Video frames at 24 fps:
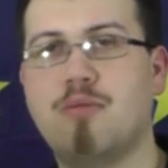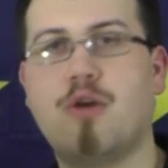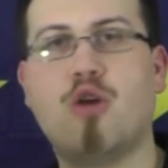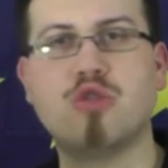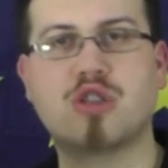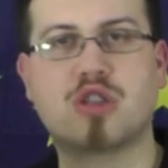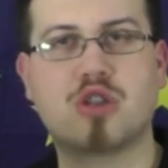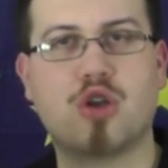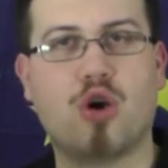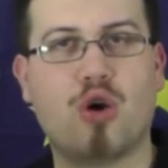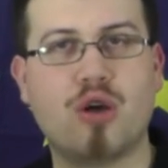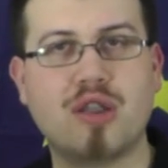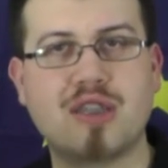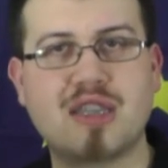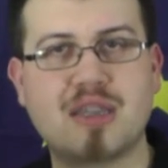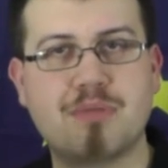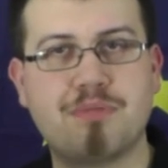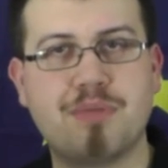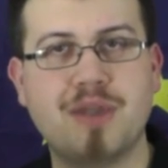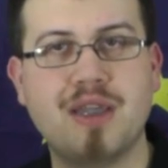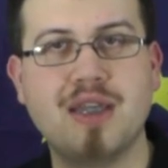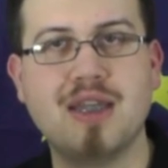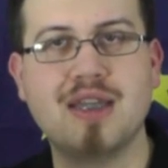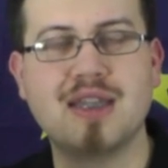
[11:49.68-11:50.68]
swords,
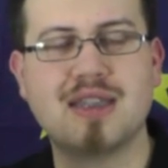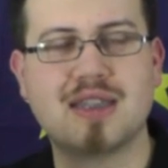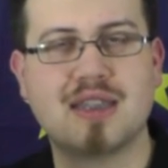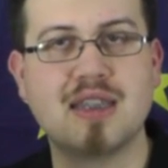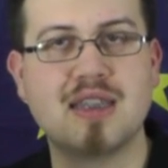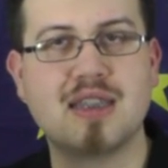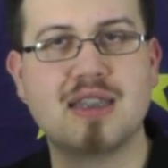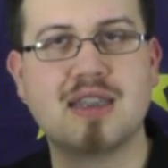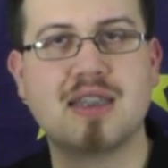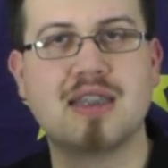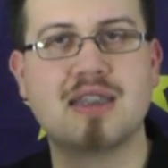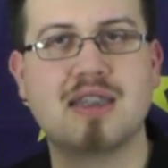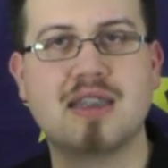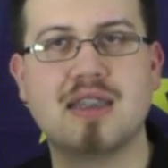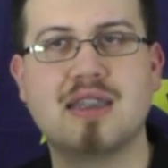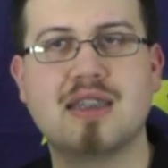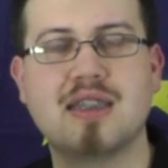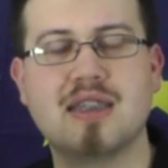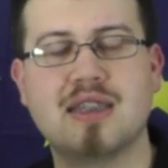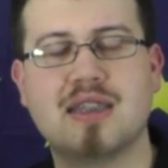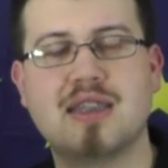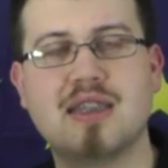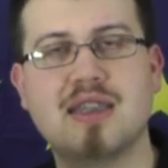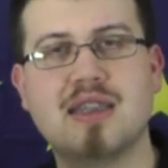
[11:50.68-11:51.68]
spears,
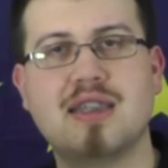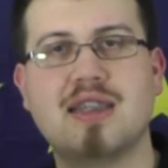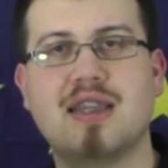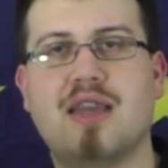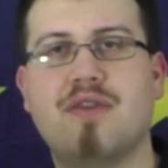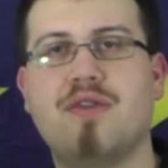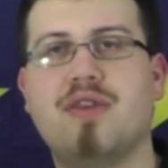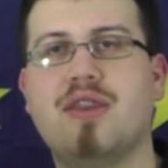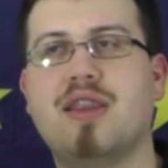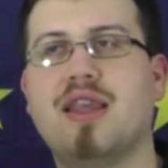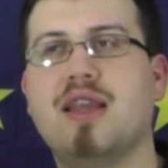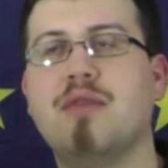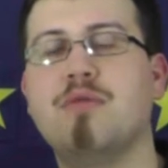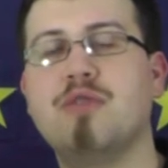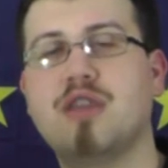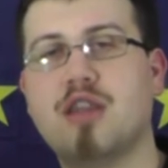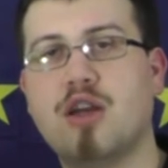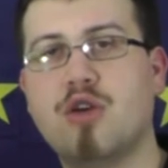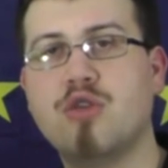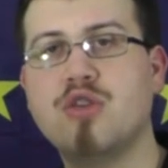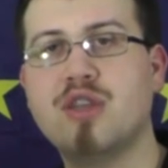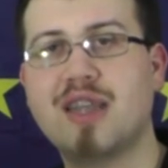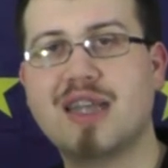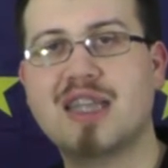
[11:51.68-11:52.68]
this and everything. We
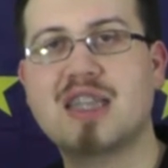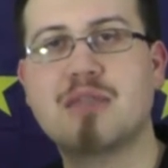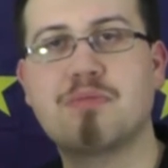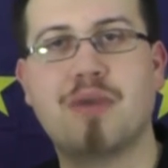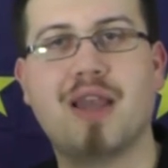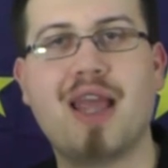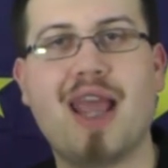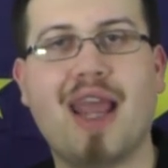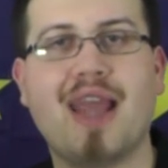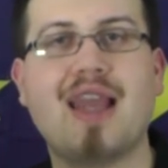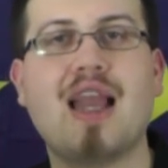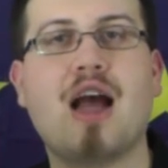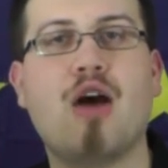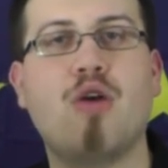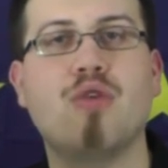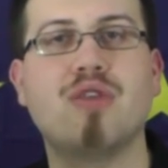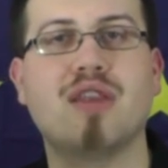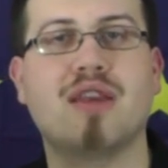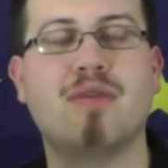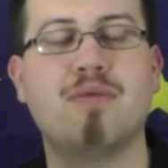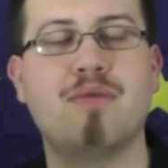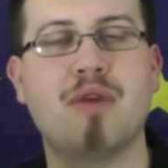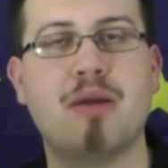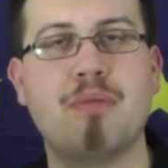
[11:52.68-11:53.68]
don't explain how
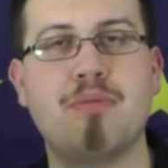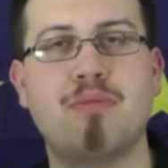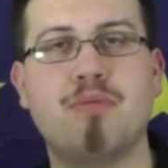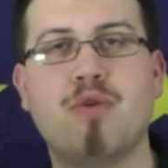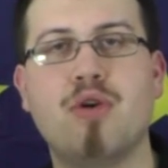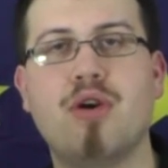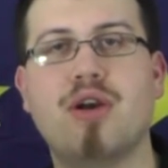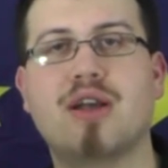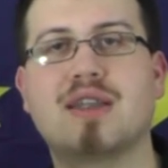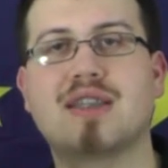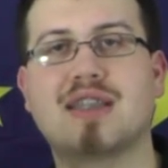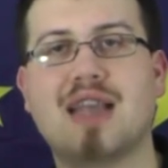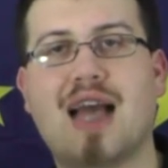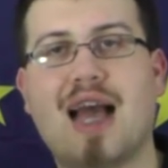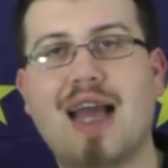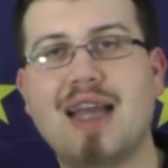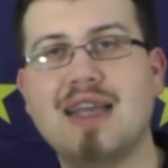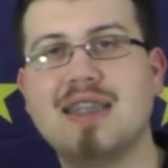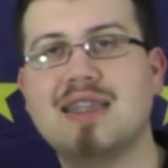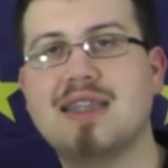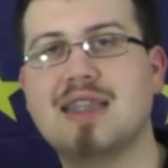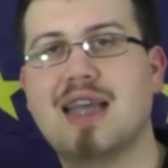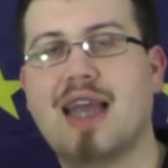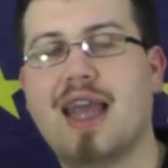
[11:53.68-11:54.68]
their weapon works. I
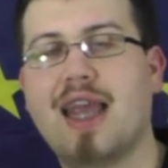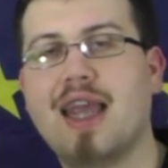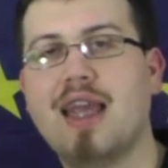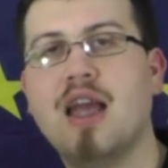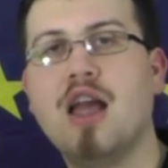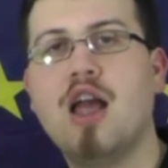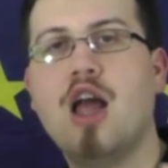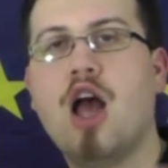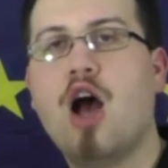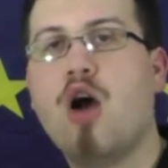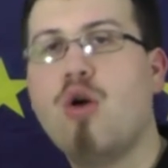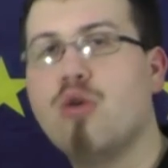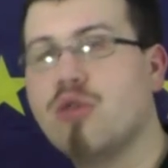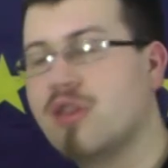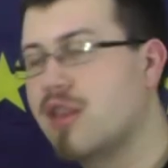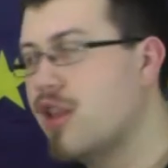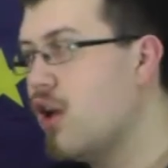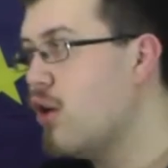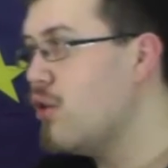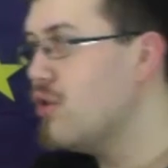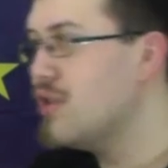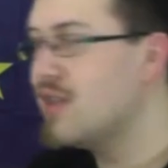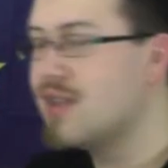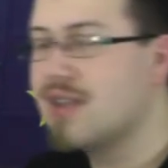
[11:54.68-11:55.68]
say, oh,
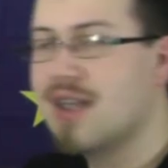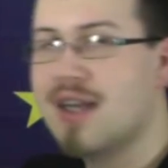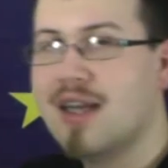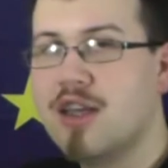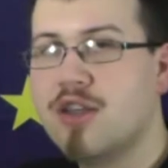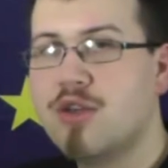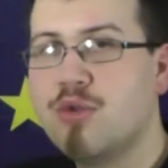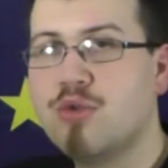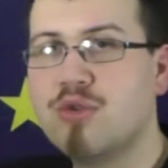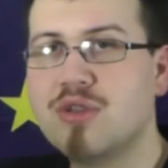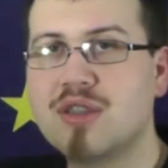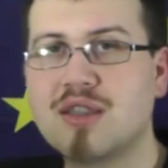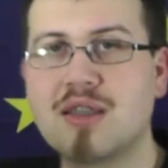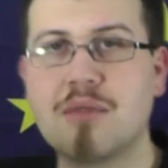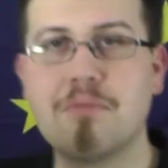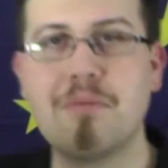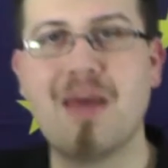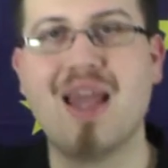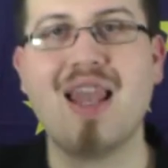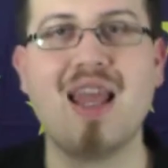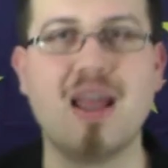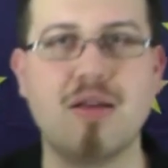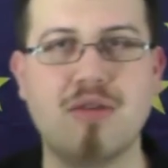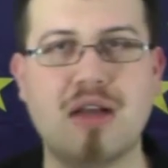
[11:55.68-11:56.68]
those used
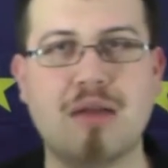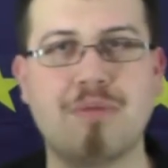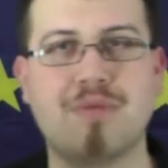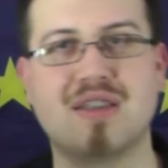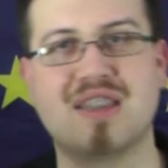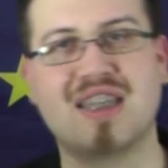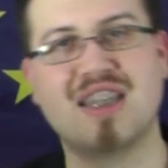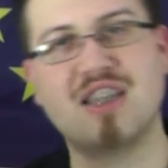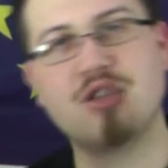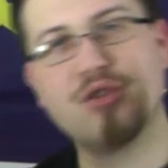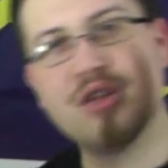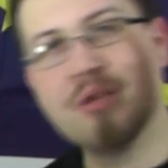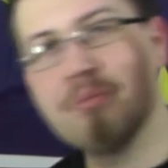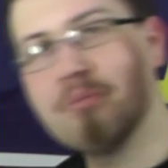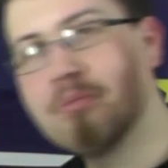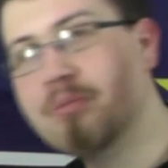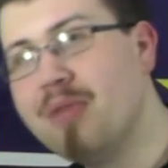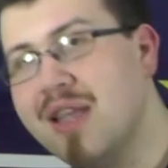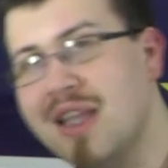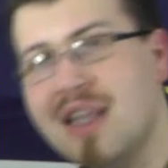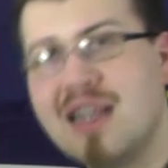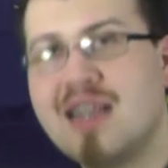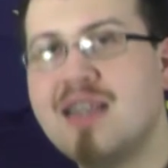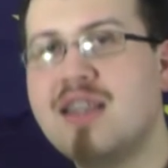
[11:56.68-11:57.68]
melee weapons, and you
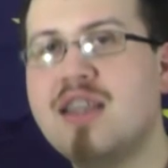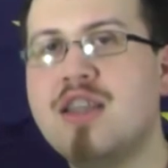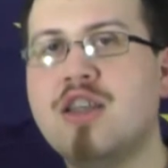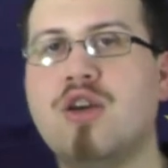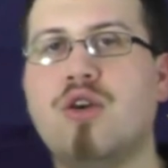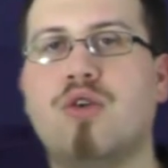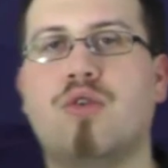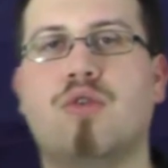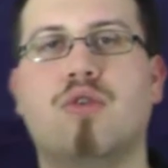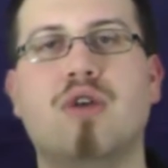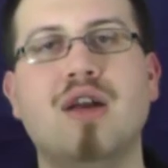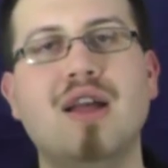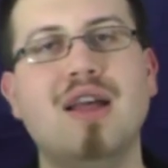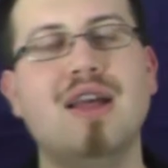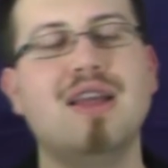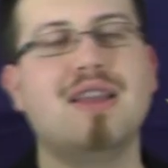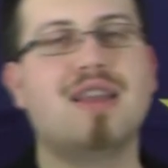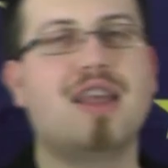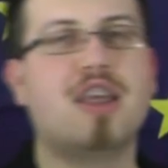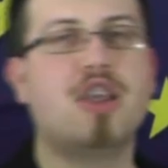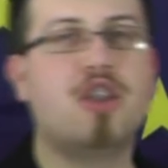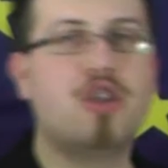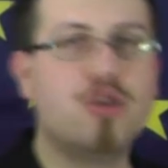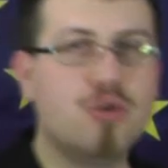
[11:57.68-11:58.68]
immediately know
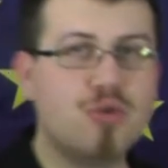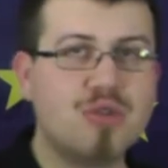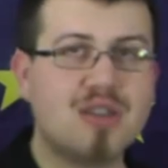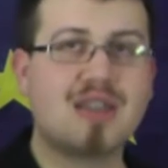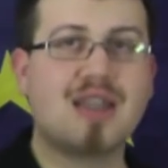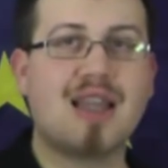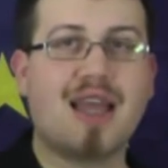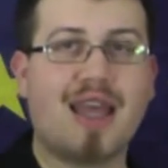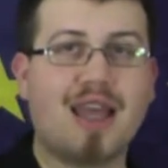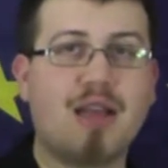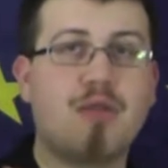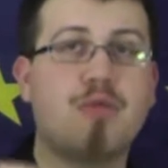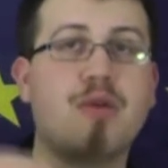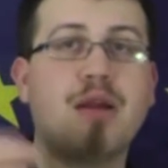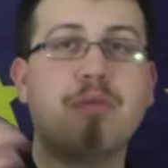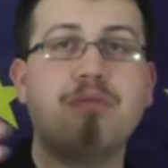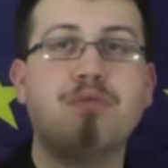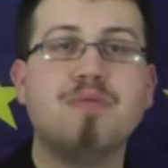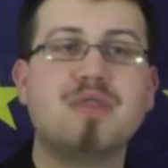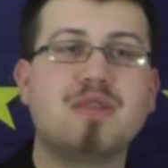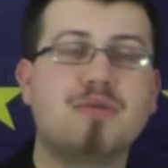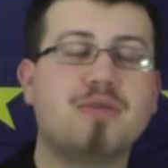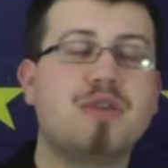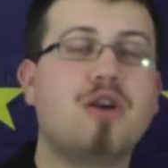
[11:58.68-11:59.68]
they used like
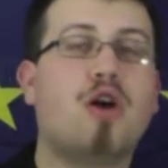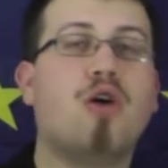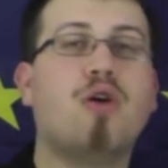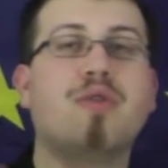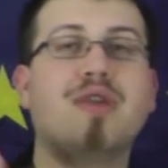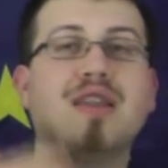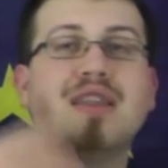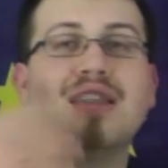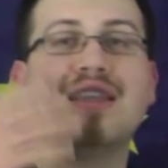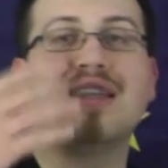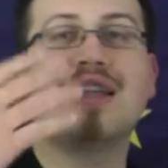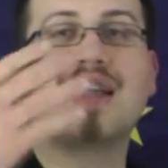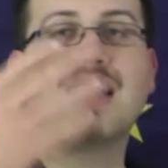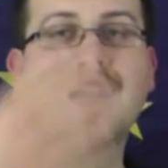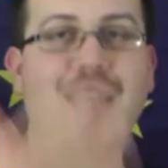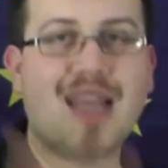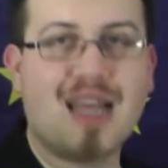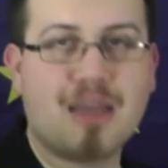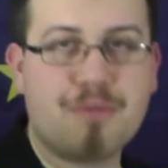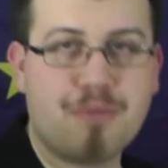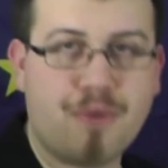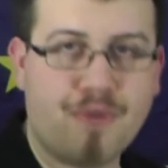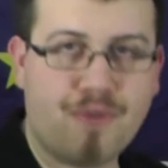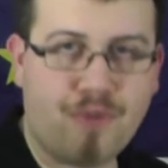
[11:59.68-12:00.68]
weapons we already
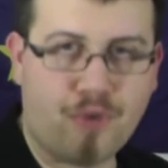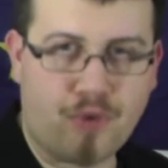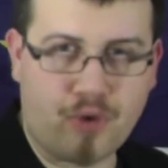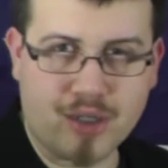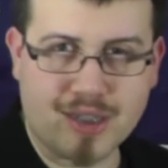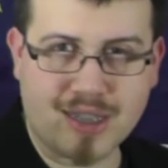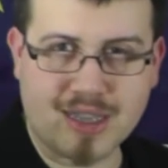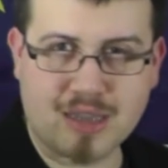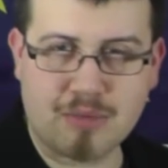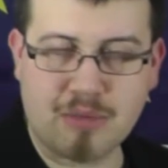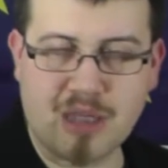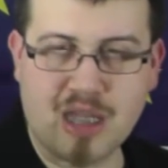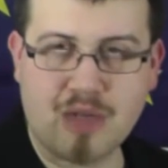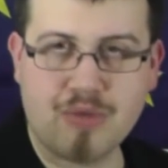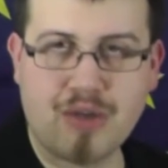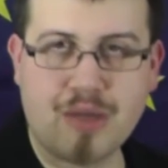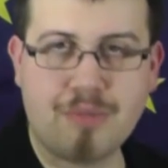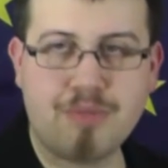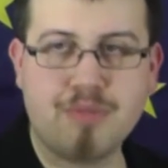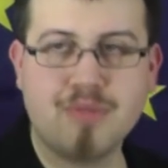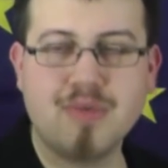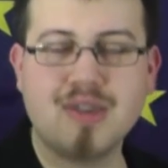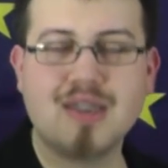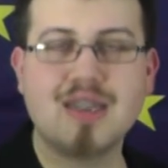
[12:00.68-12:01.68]
declared before as melee
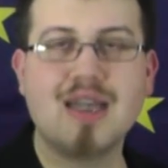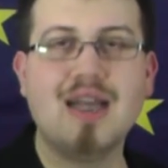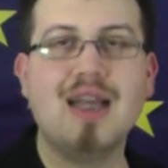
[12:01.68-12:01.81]
weapons,